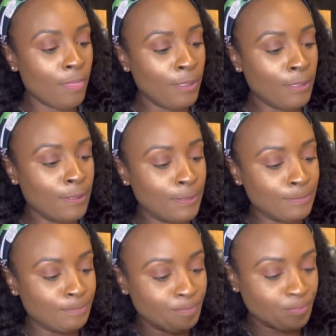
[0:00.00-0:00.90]

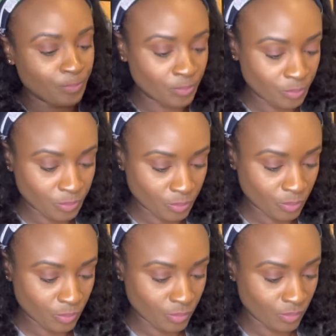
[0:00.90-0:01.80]

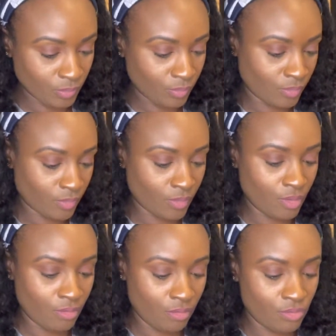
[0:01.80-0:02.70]

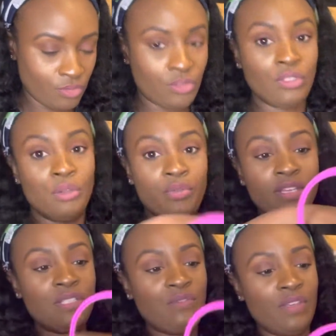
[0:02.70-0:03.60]
So
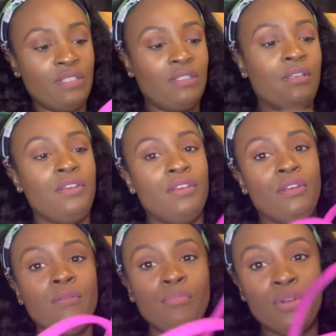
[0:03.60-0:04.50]
this fits in
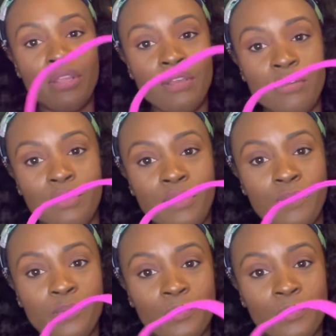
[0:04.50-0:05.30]
here pretty good.